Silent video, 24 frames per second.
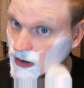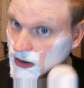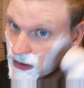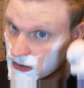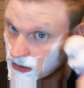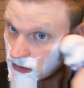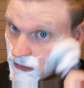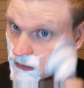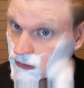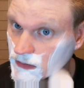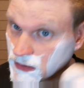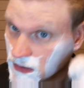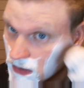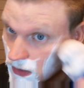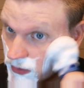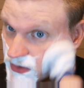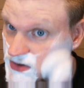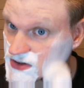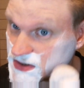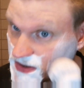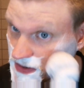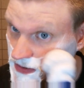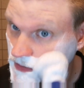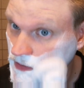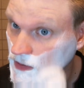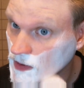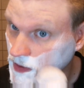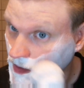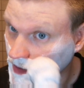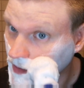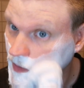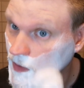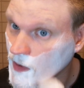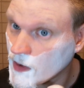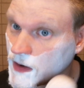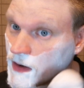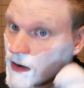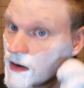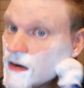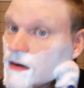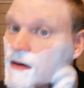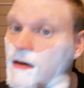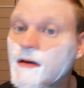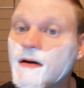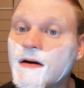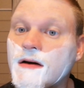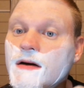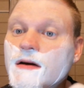and Karsten,
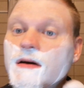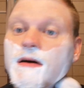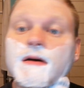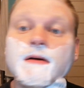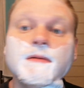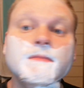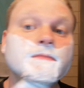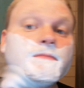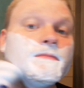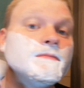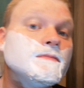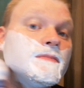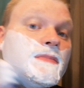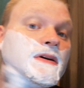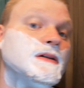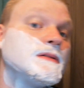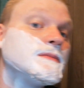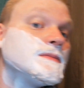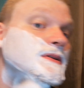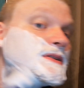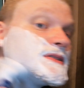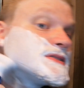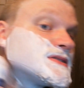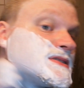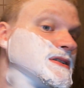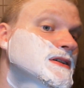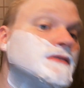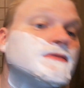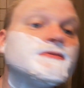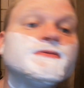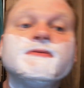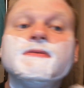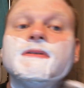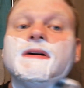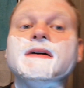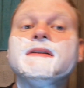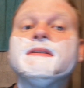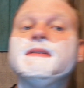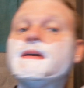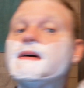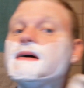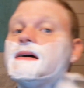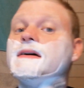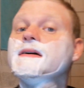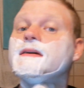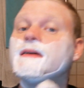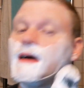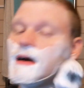and myself, and
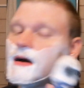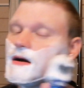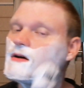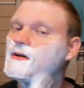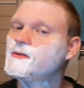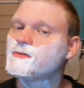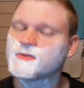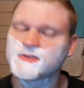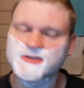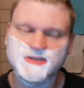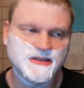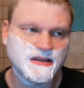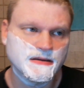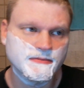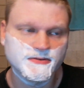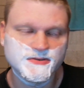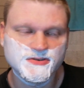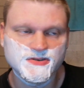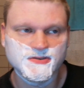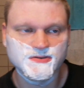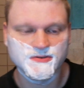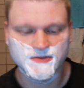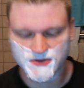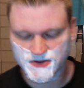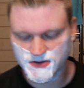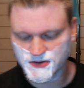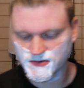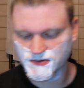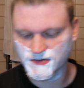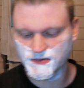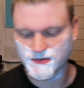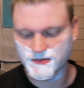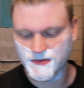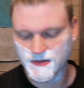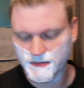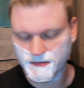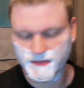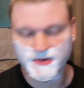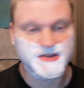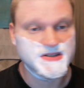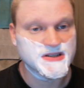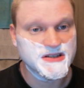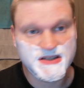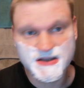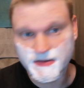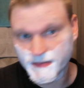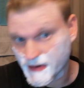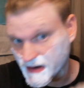they wasn't able to
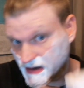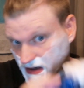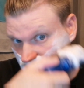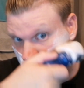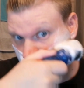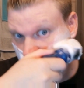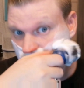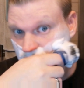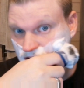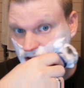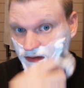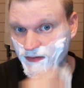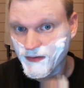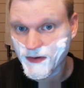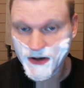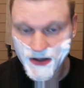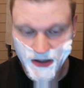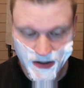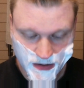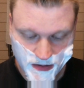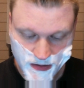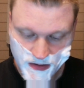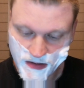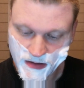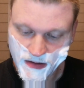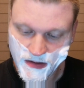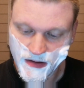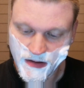participate in every